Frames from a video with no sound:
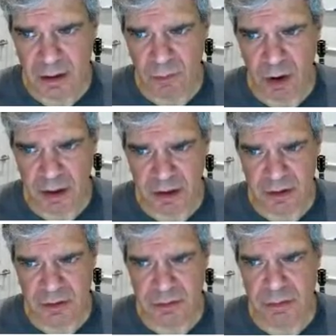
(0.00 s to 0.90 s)
walking
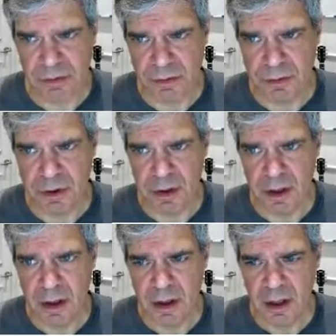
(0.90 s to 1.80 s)
you through
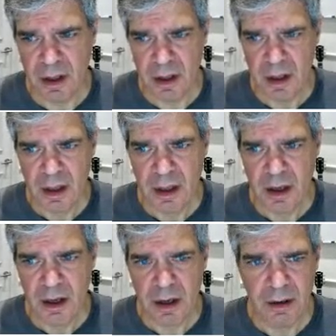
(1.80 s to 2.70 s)

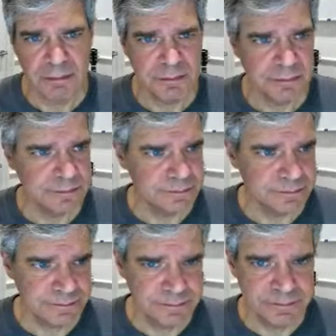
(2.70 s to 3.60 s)

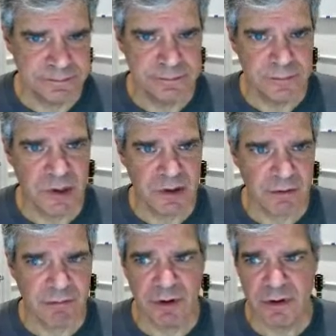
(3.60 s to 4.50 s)
the
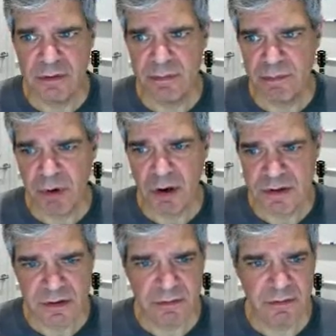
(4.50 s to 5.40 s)
different
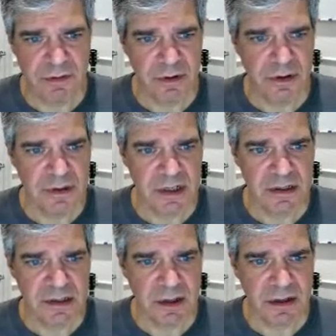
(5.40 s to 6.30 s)
parts of the
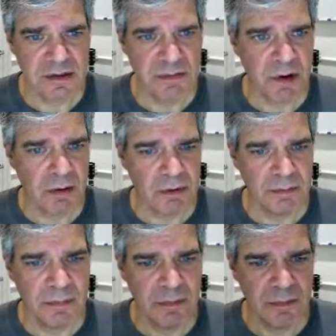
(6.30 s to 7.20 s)
data science problem